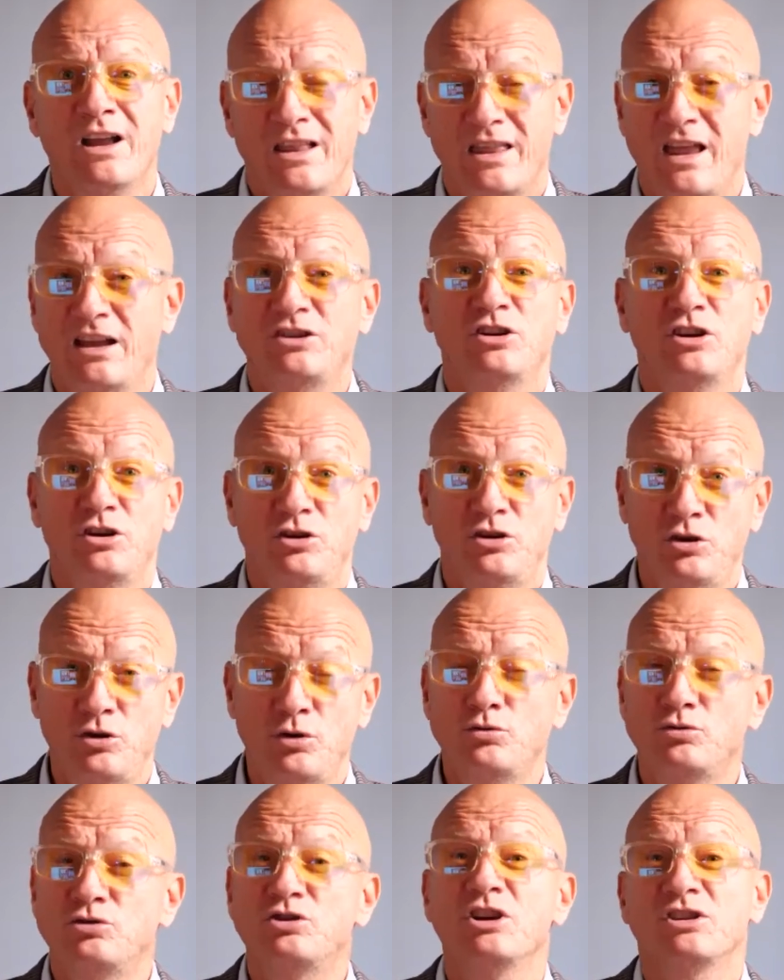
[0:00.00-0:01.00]
that
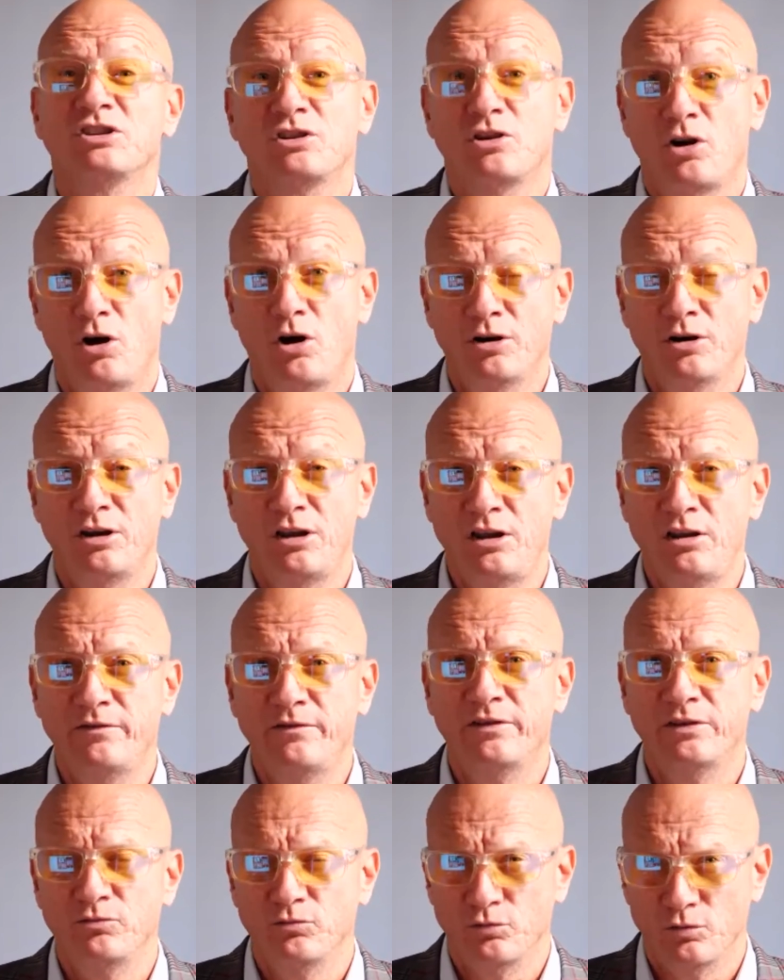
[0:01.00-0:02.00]
you just can't
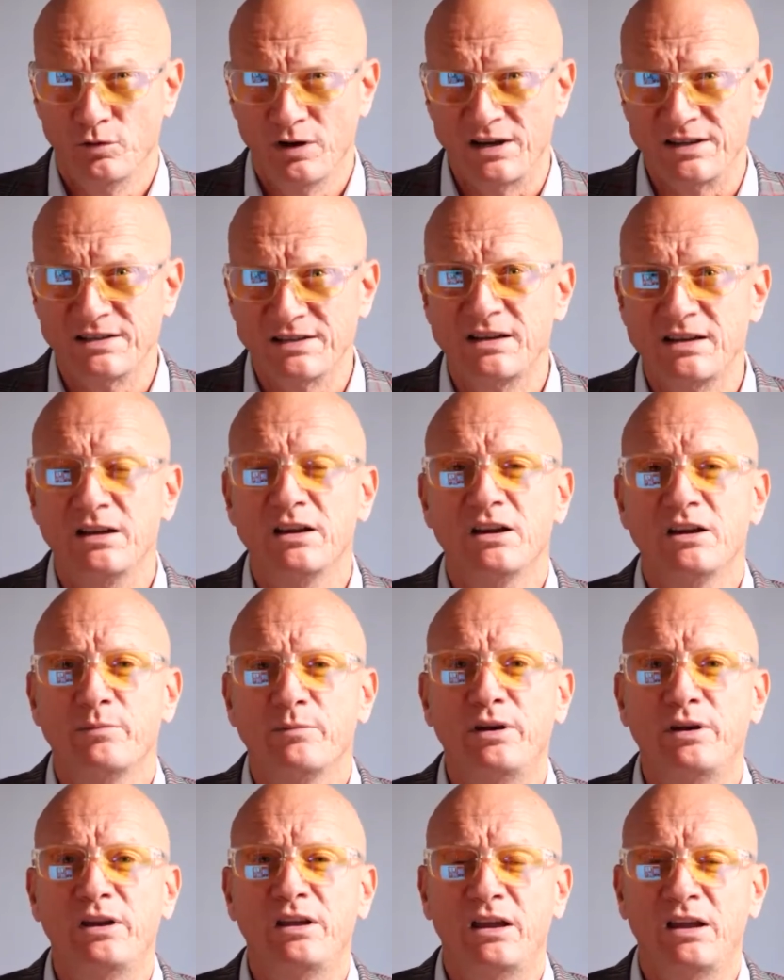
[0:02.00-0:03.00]
even risk
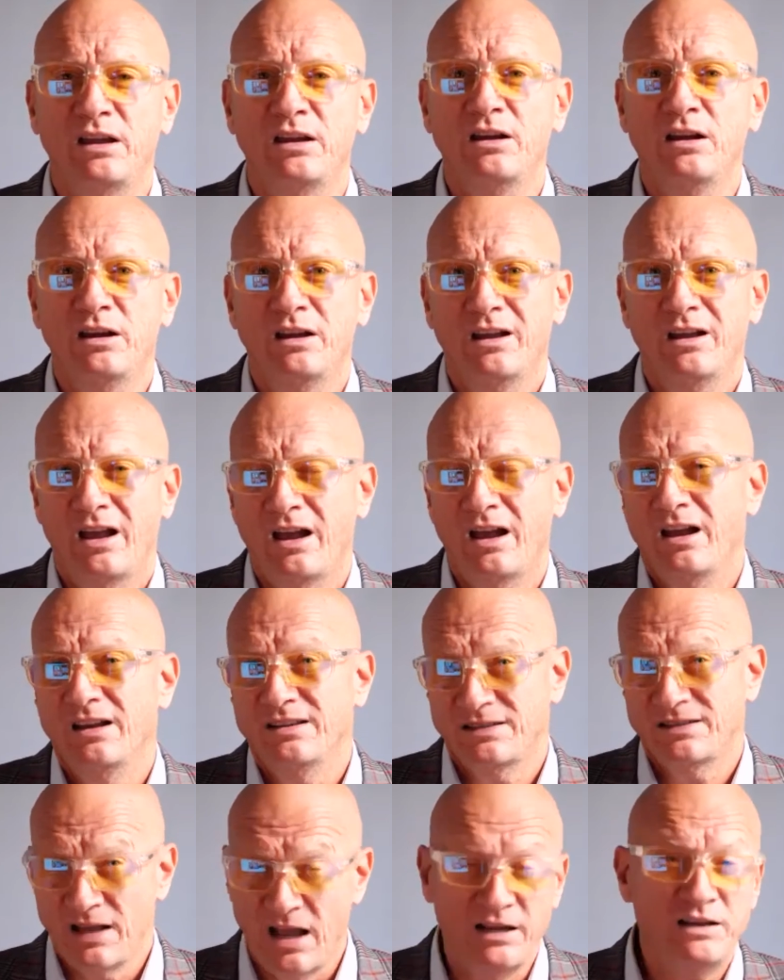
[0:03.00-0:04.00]
being
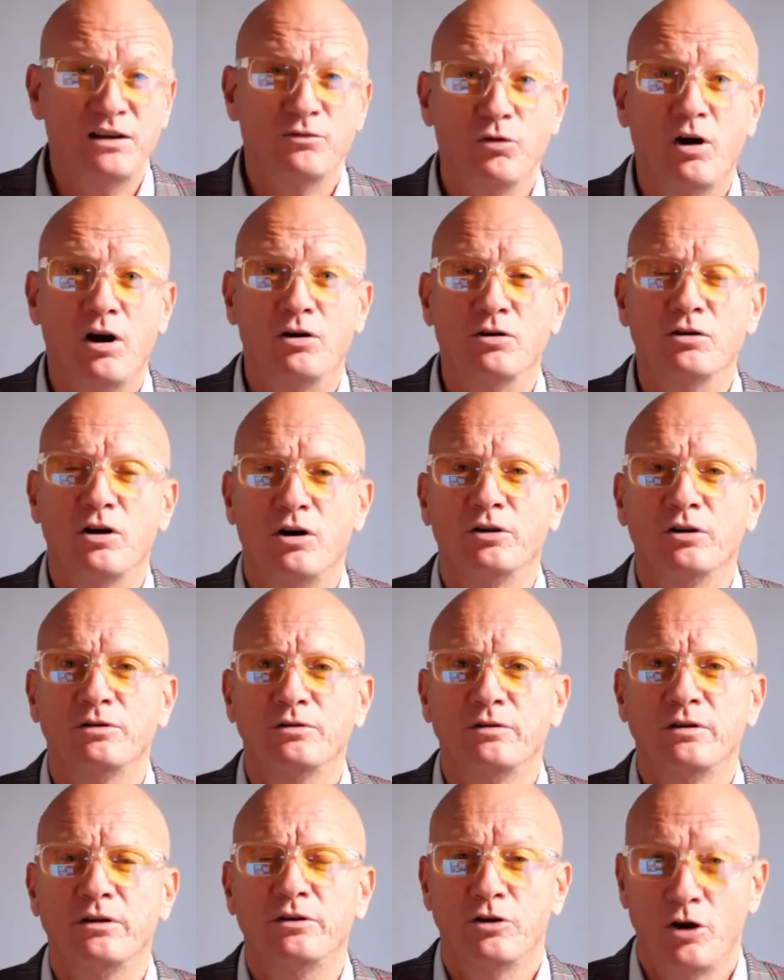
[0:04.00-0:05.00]
slightly wrong
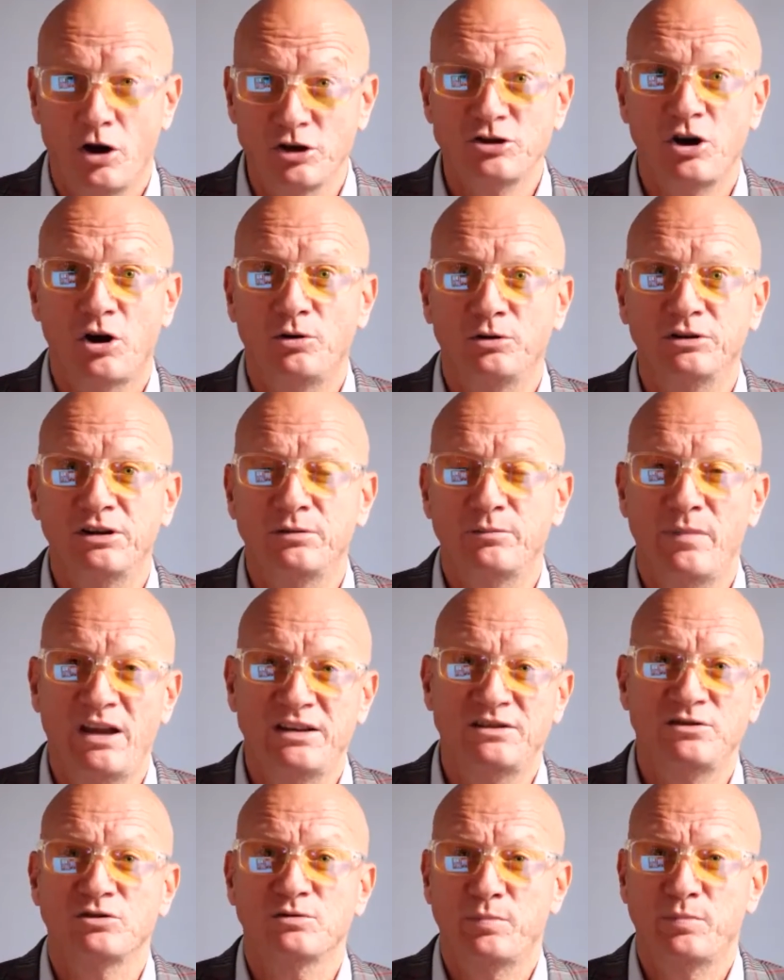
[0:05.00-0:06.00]
on not holding
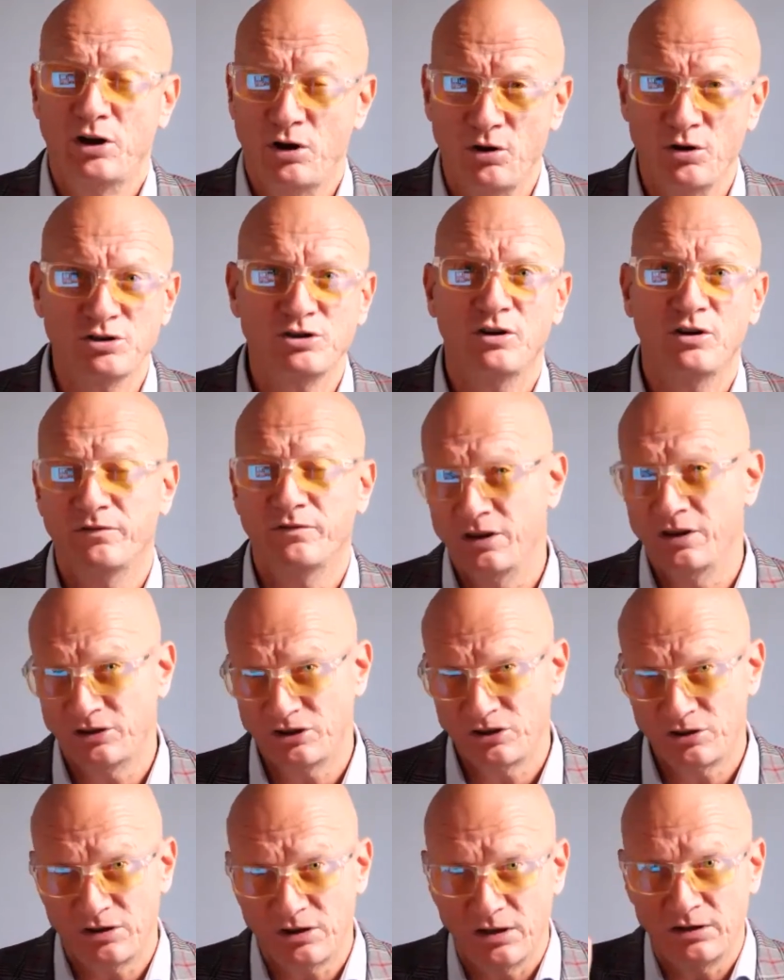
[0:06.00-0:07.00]
metals because of the
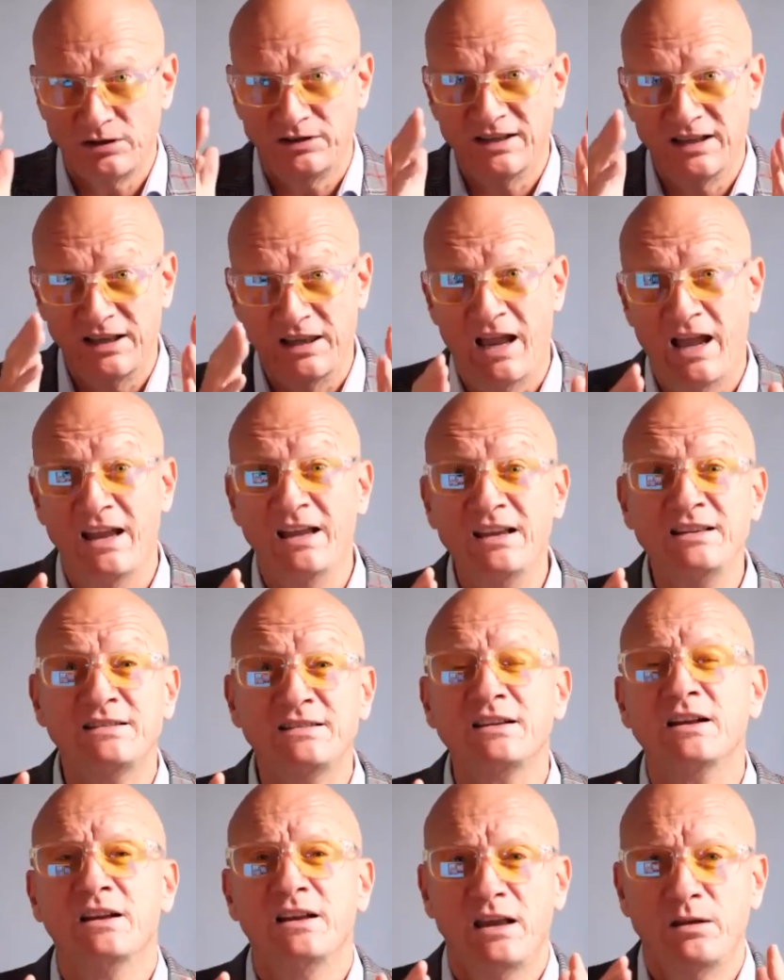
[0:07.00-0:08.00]

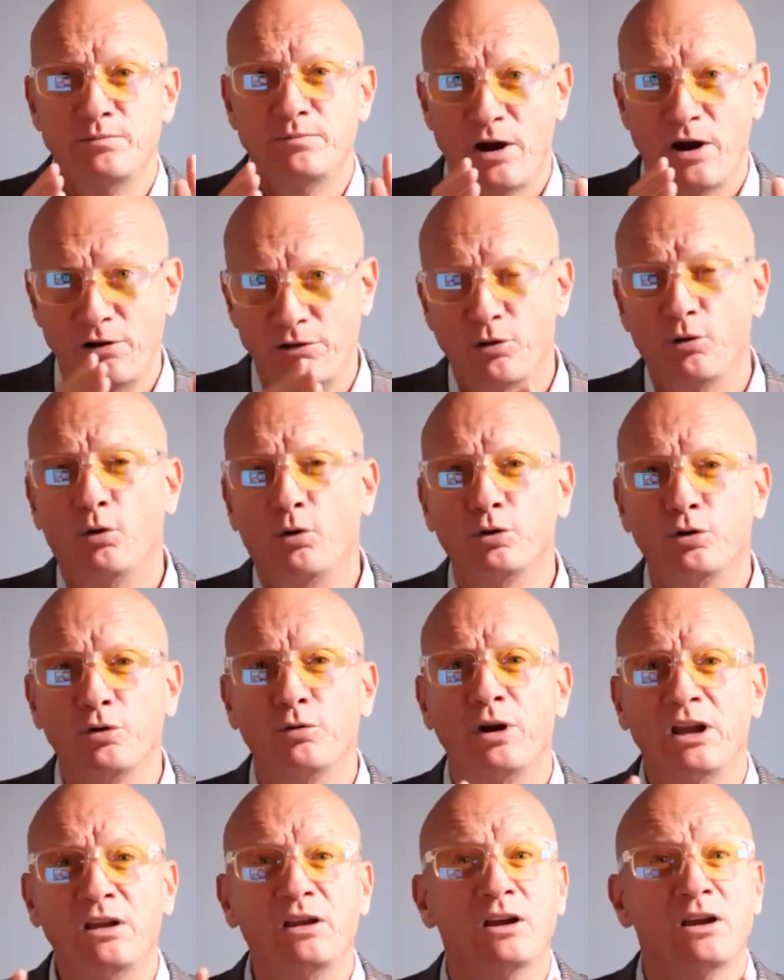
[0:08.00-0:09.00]
delays in both
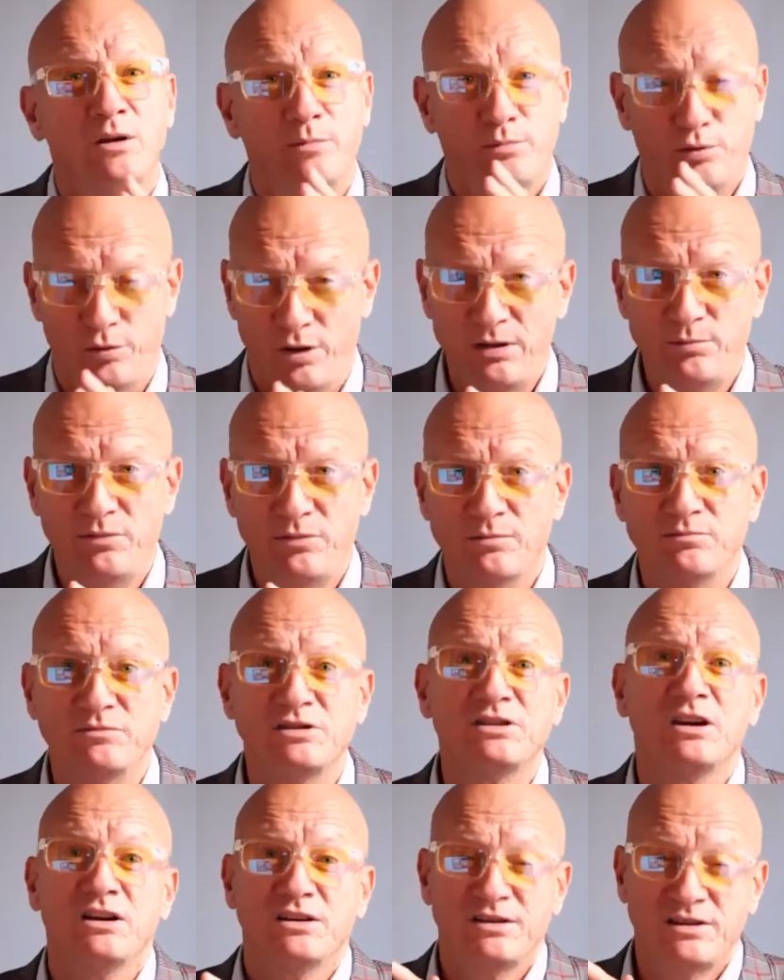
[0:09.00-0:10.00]
ordering,
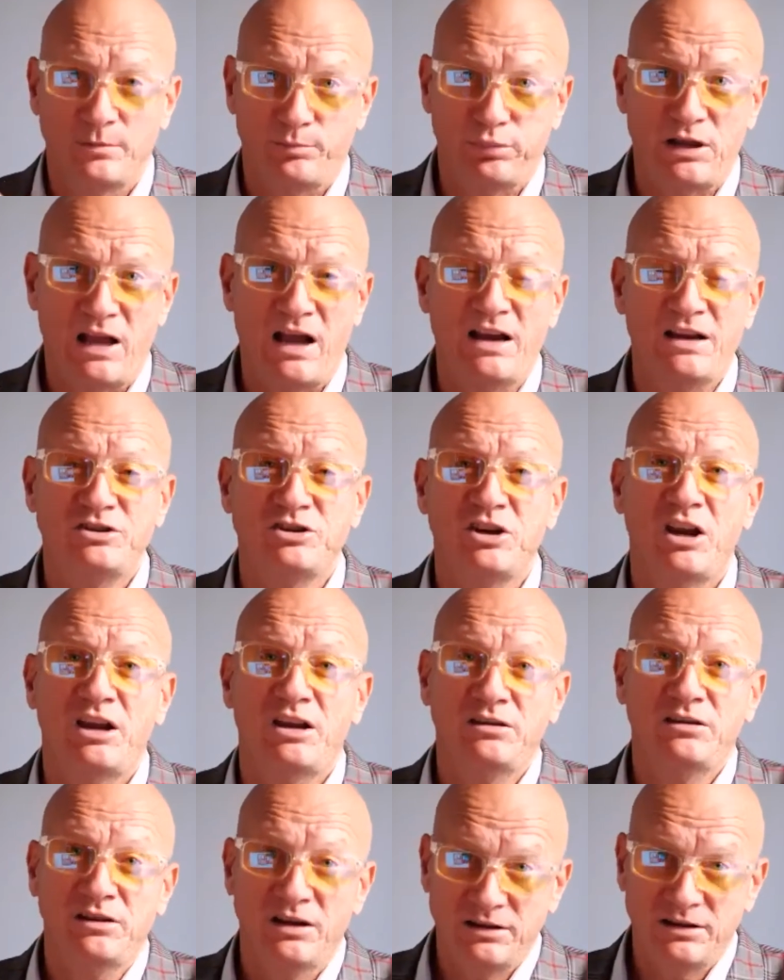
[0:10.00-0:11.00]
premiums, supply
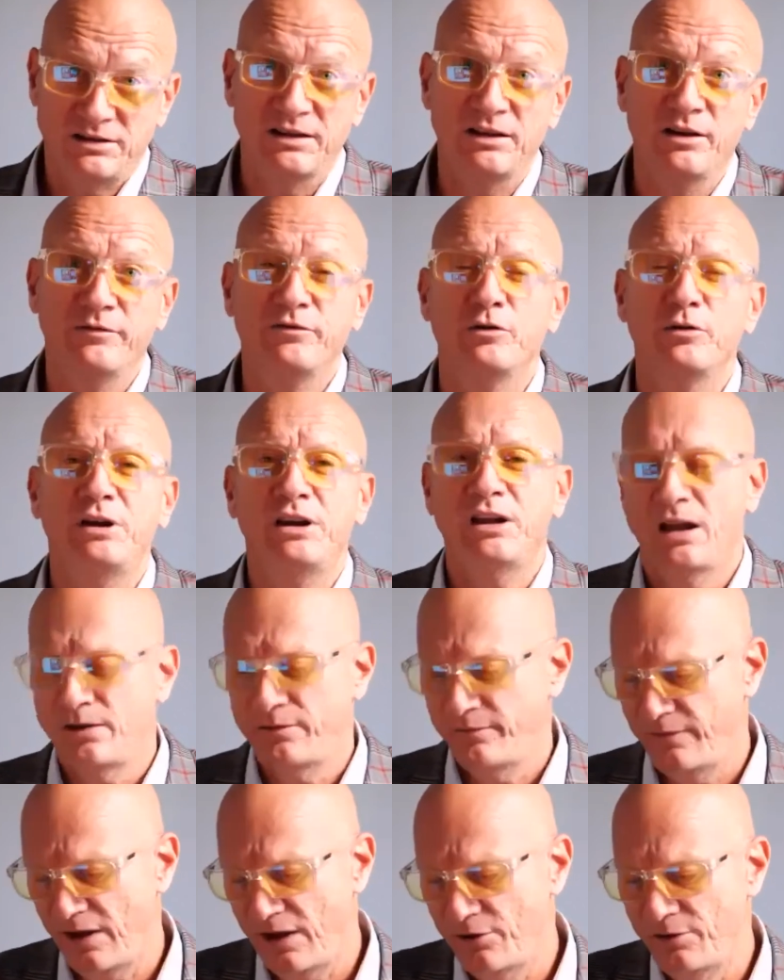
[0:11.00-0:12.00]
chain, delivery,
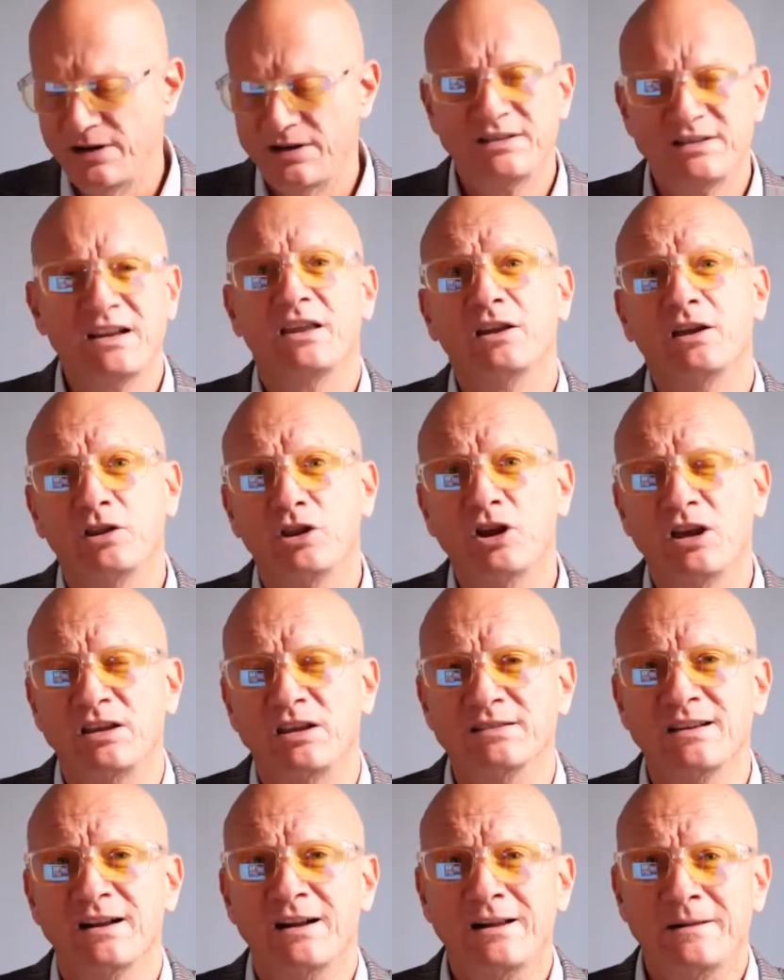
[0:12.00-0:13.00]
and various other
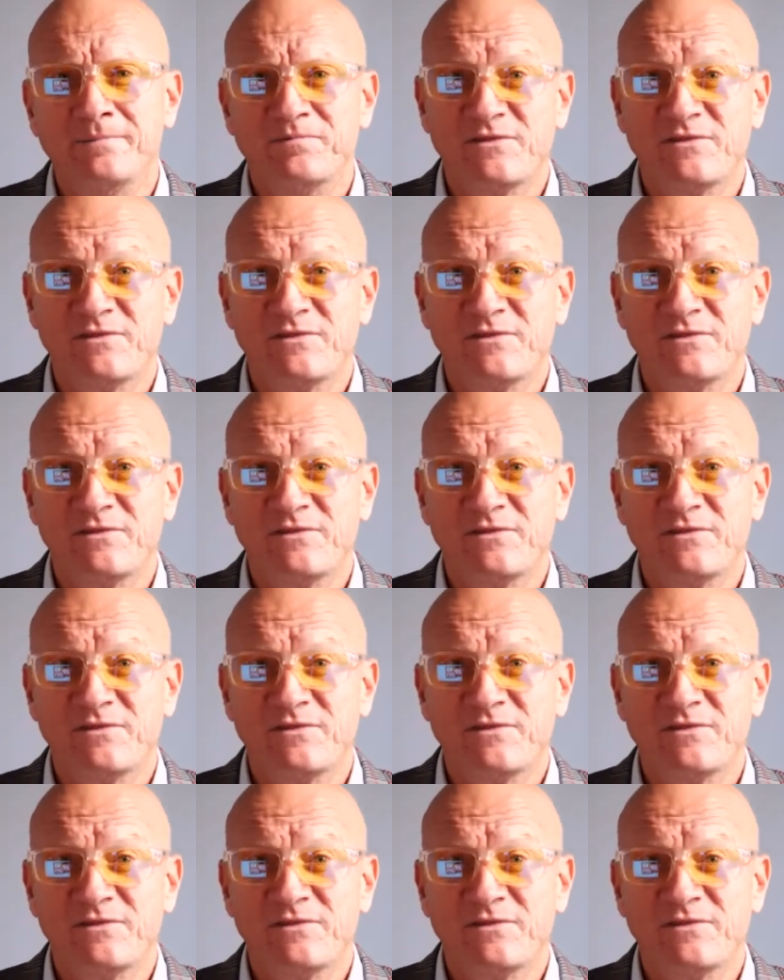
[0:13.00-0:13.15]
things.